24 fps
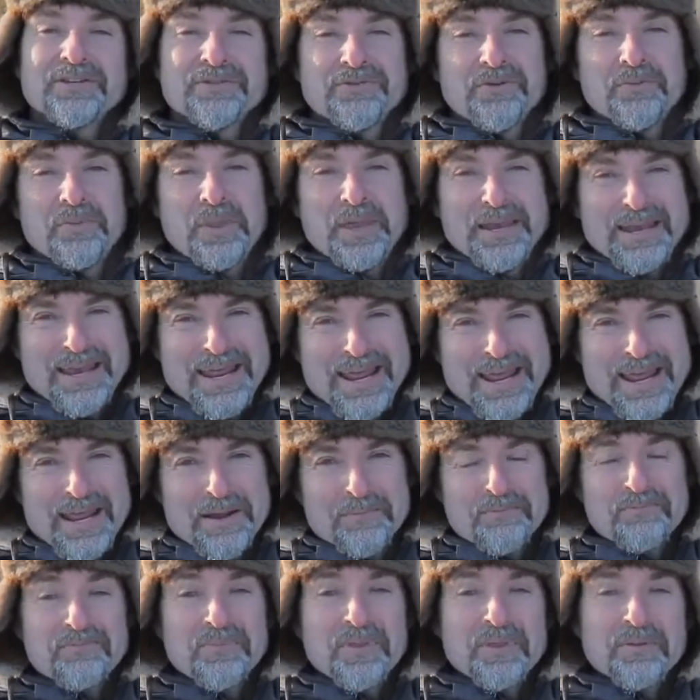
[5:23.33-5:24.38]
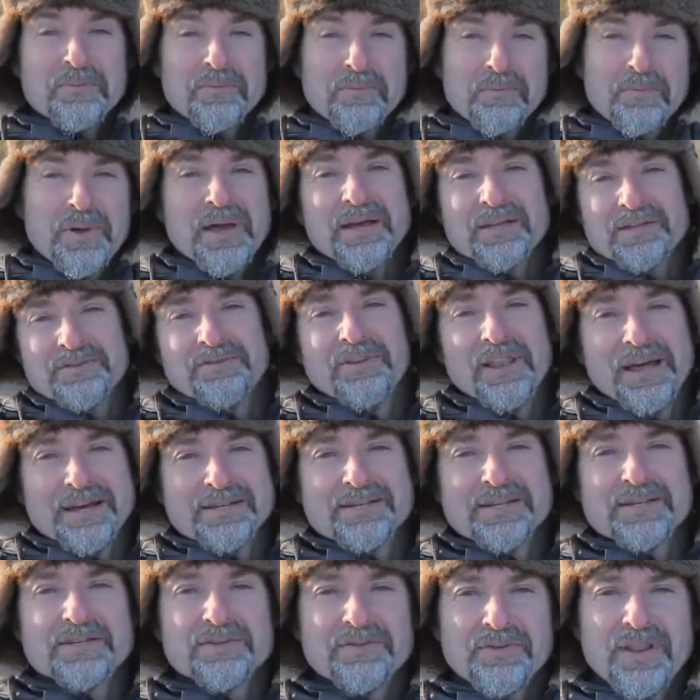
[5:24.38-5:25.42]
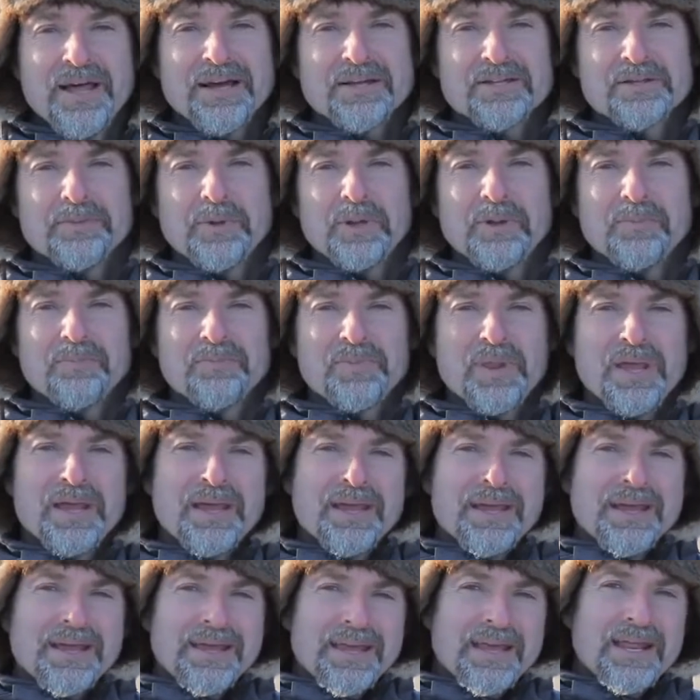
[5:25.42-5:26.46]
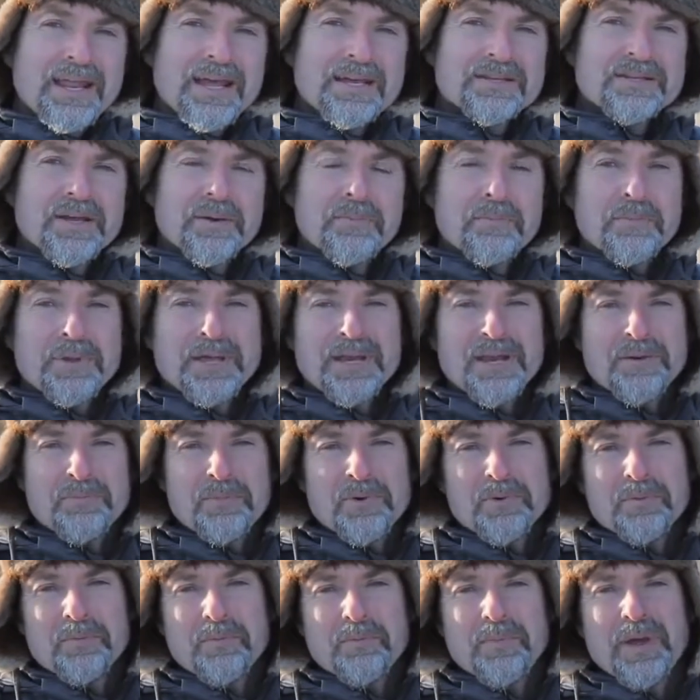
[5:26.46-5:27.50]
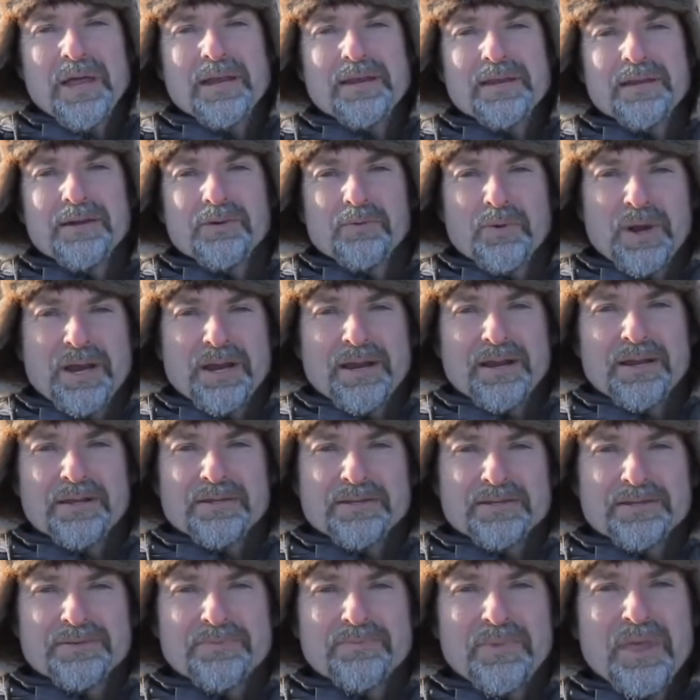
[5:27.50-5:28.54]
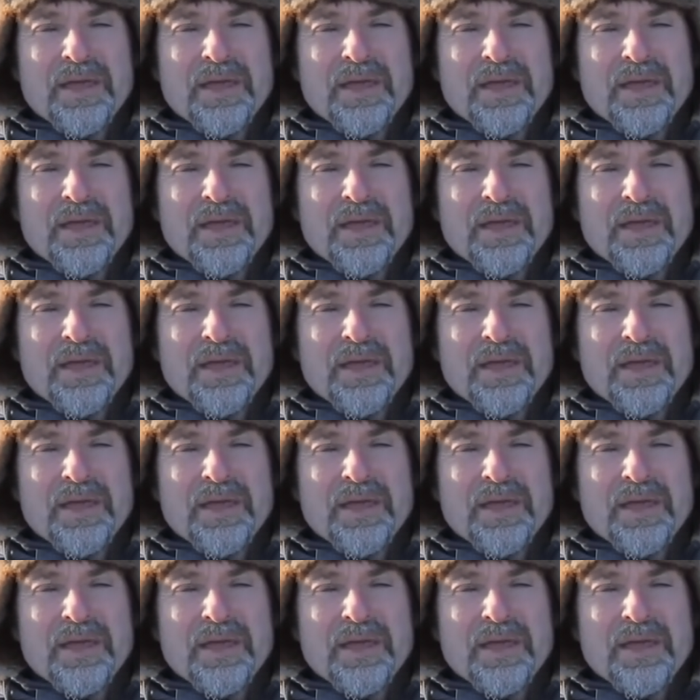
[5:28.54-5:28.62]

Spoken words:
from the name, PEX Flex is flexible. It has a minimum bending radius